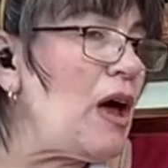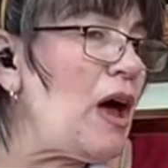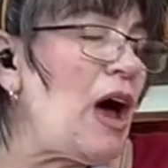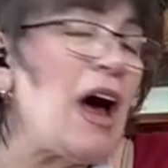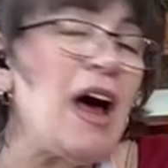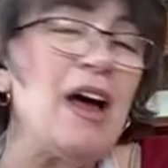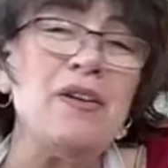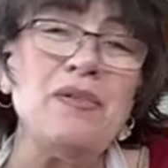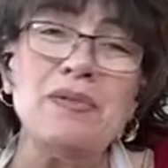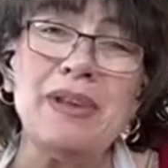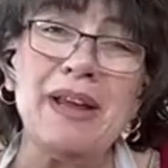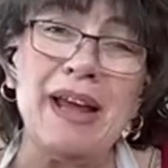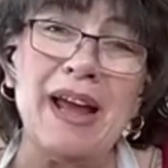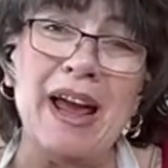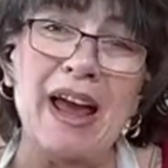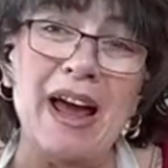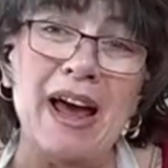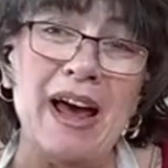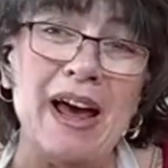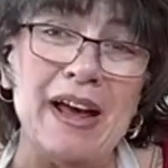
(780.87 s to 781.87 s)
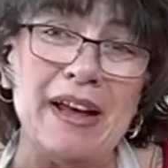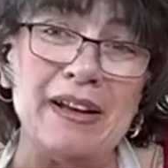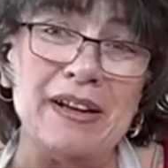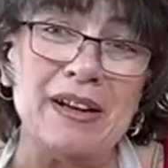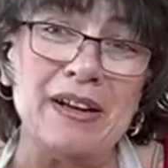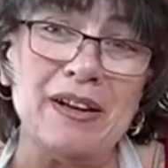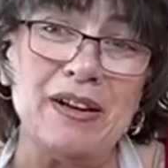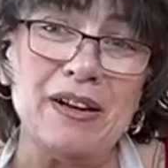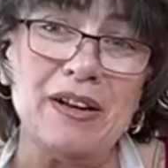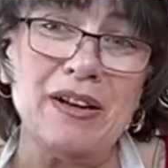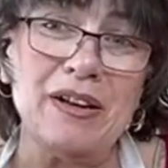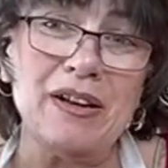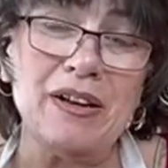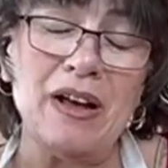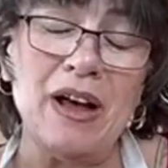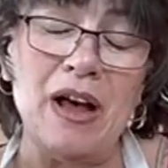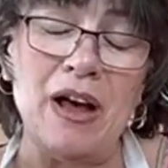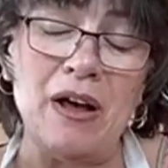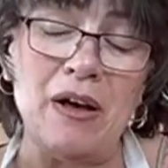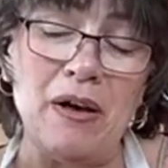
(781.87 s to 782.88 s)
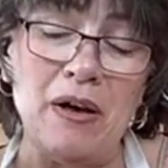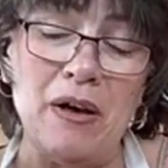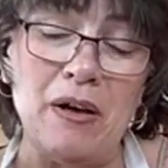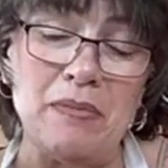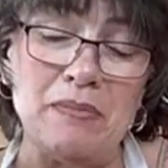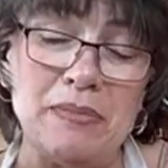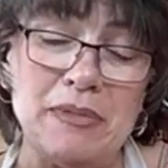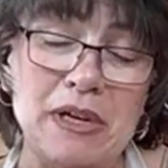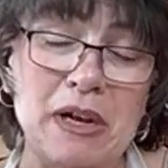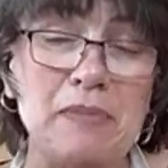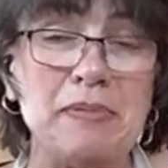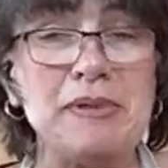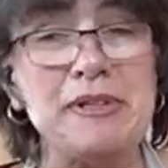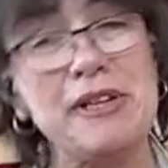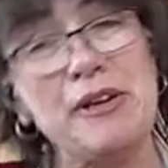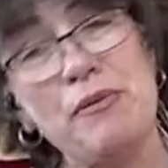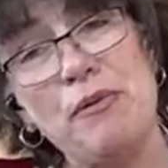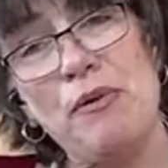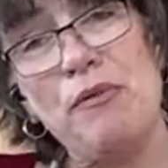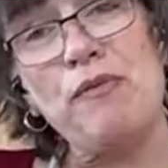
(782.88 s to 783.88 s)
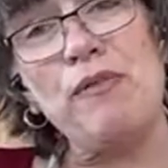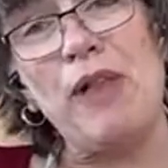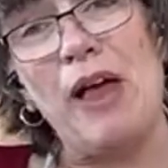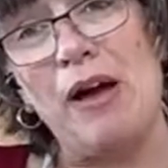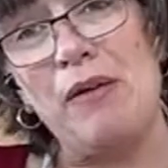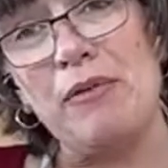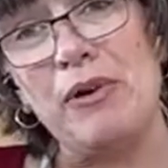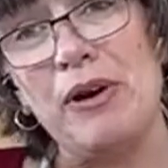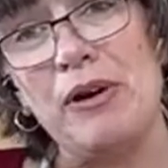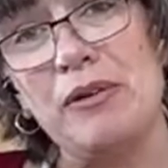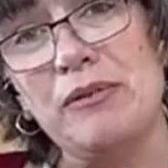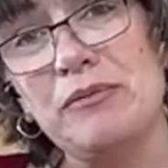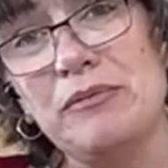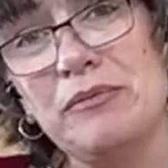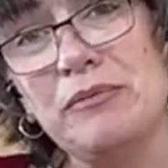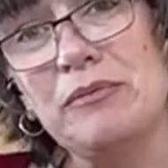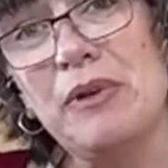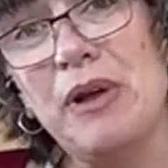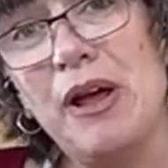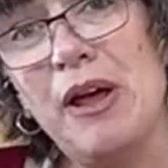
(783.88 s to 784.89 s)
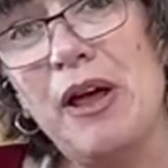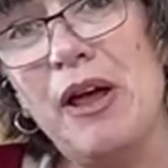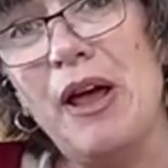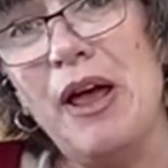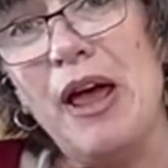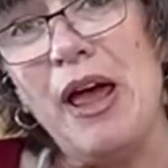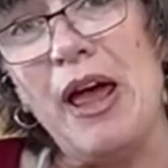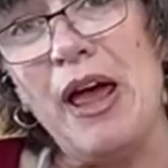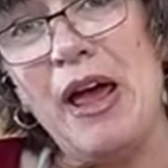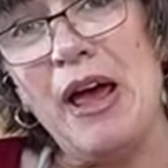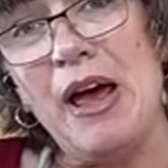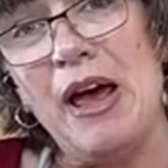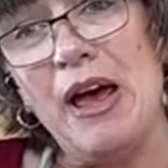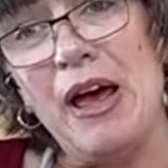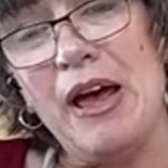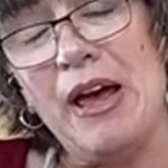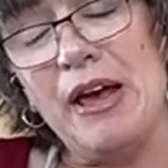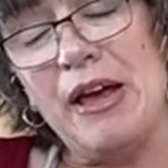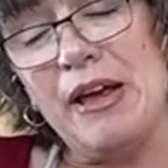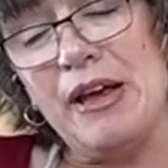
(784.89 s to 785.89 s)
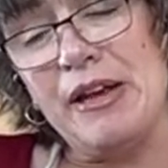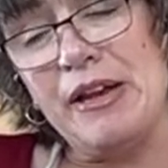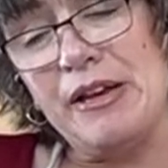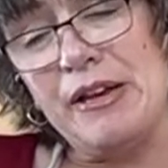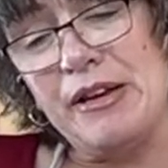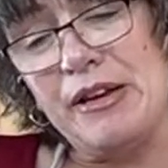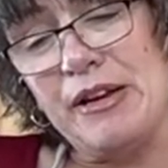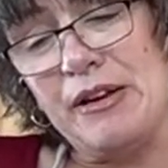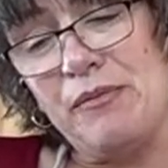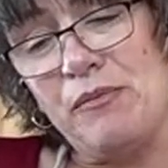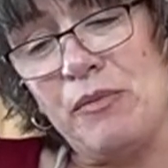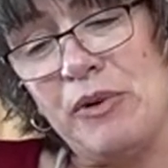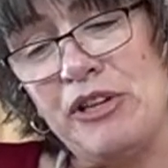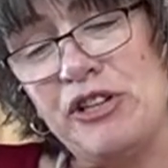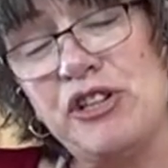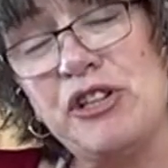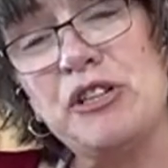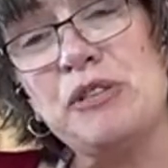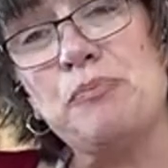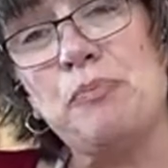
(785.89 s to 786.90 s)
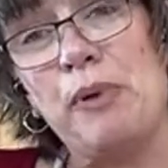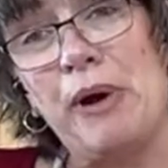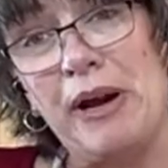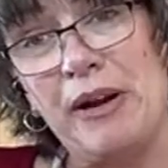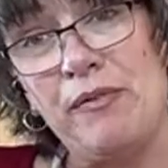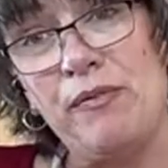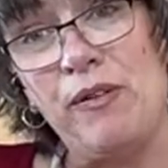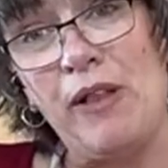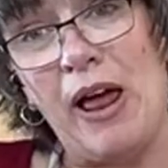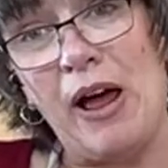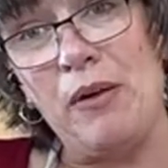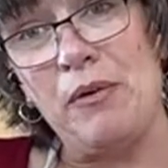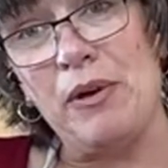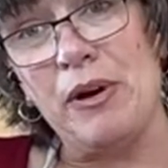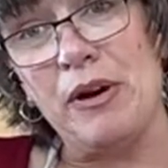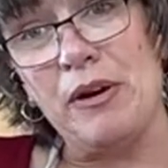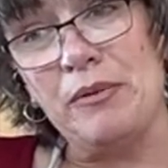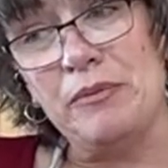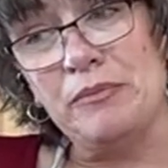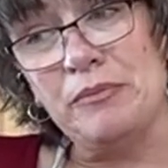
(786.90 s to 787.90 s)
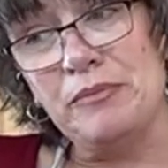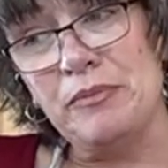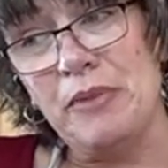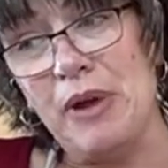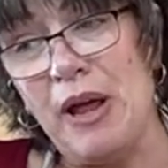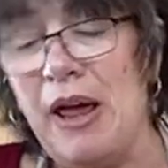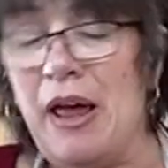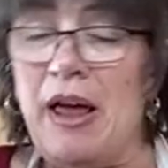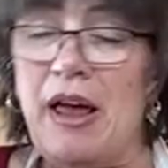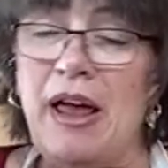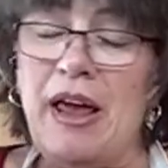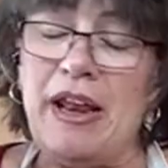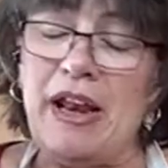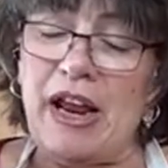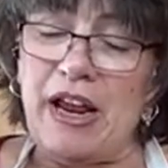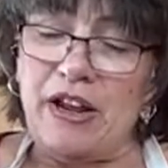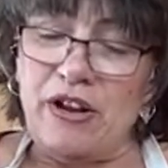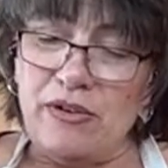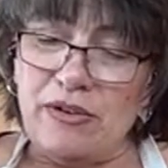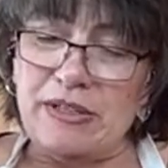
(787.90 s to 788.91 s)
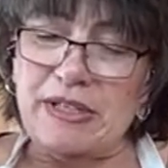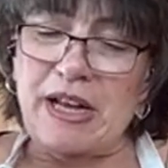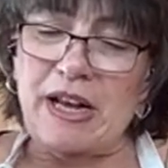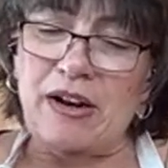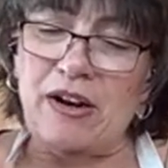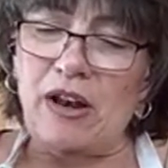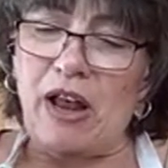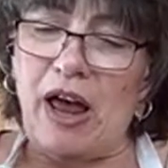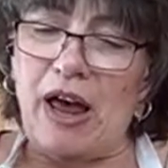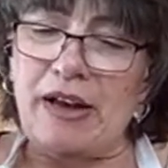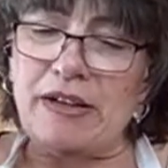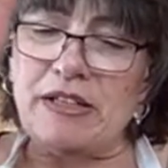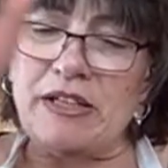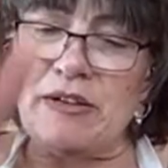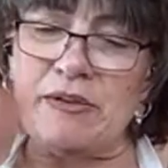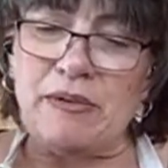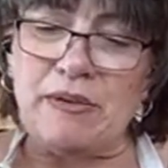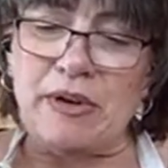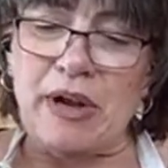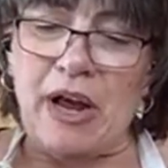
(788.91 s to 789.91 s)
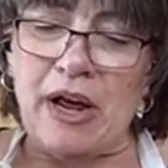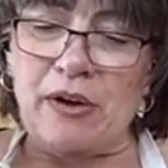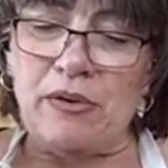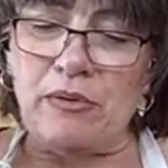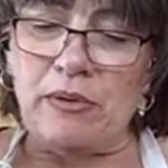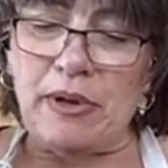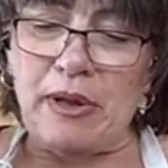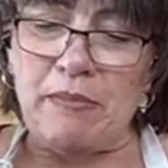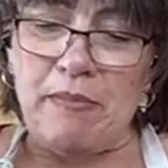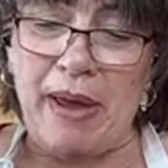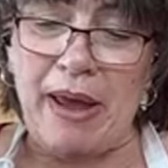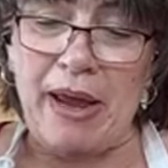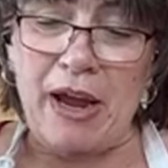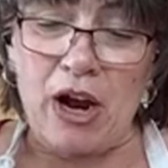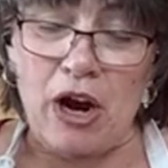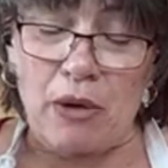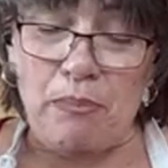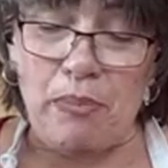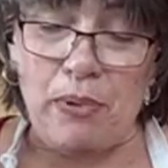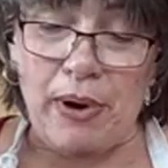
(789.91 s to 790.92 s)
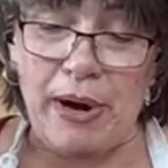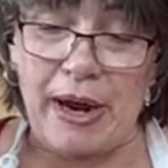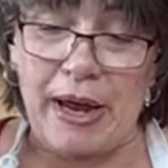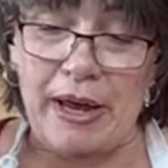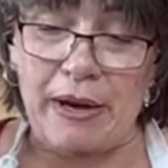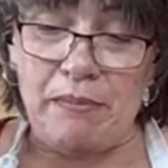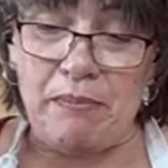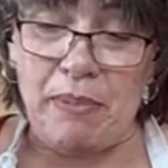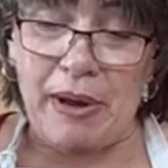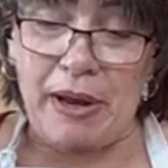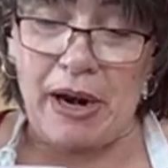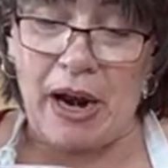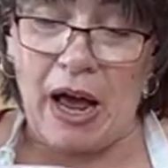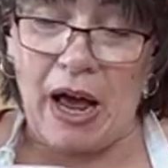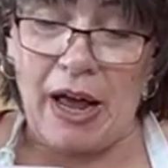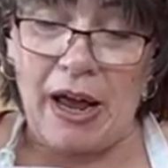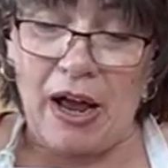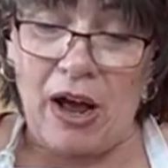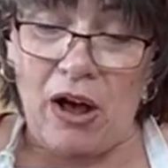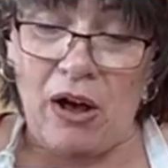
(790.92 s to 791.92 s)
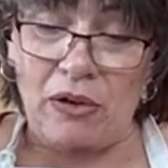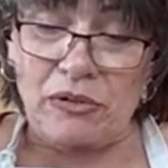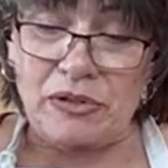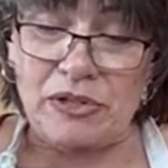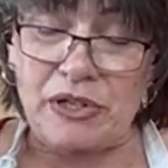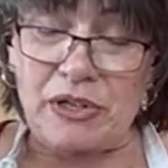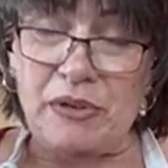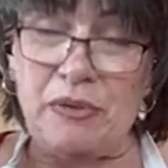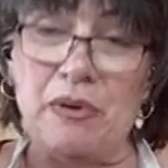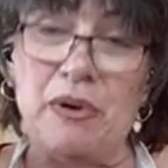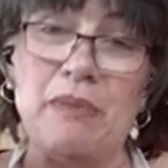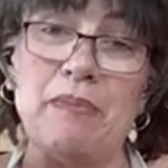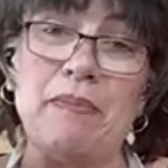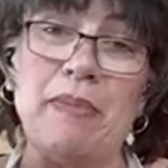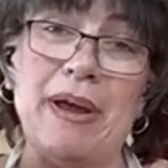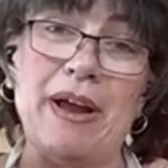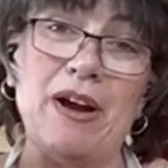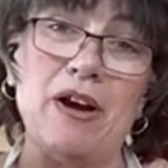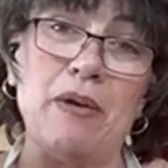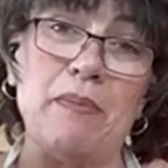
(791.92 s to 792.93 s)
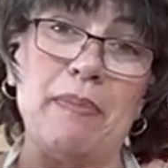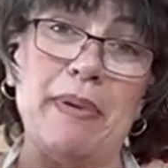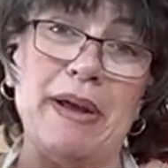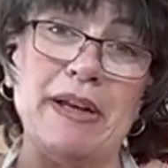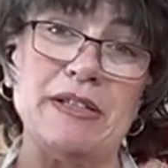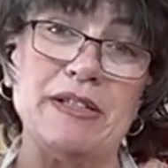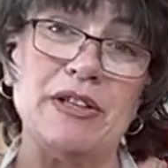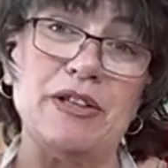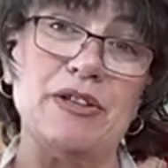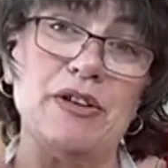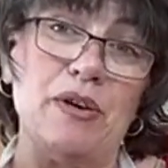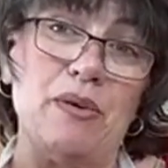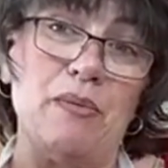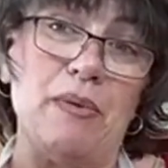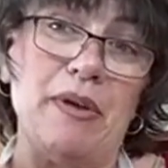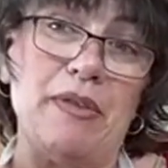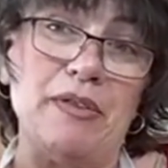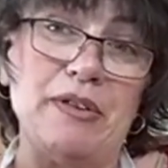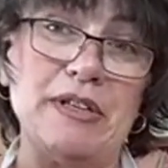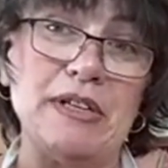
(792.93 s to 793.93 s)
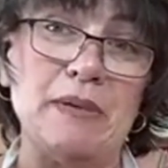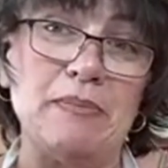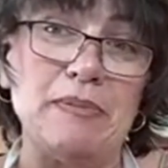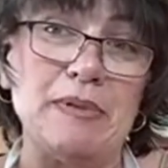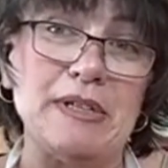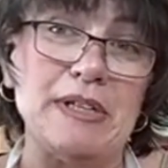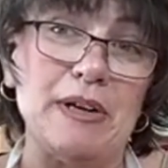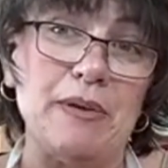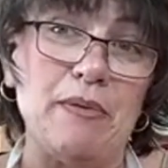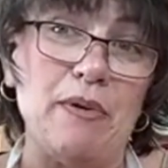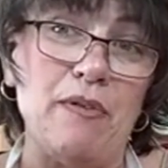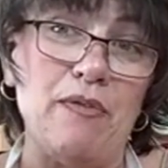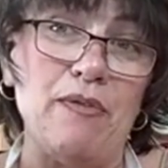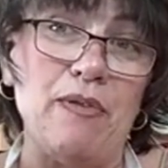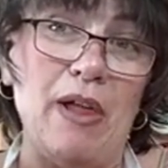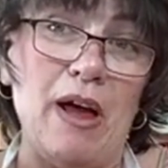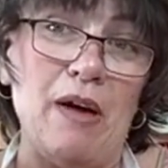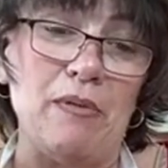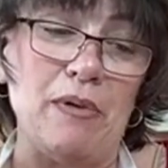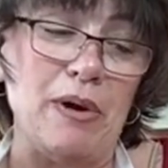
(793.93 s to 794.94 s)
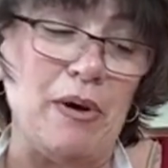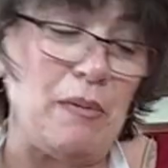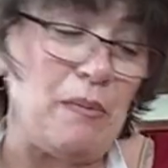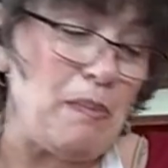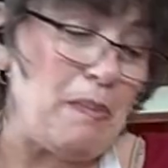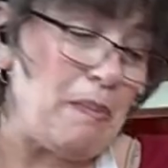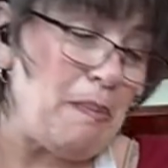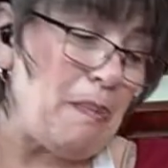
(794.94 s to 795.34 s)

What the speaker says: I only had 00 flour, and which is bread flour. And I use that a lot to not only make our bread, but I also make our pizza dough with 00 flour.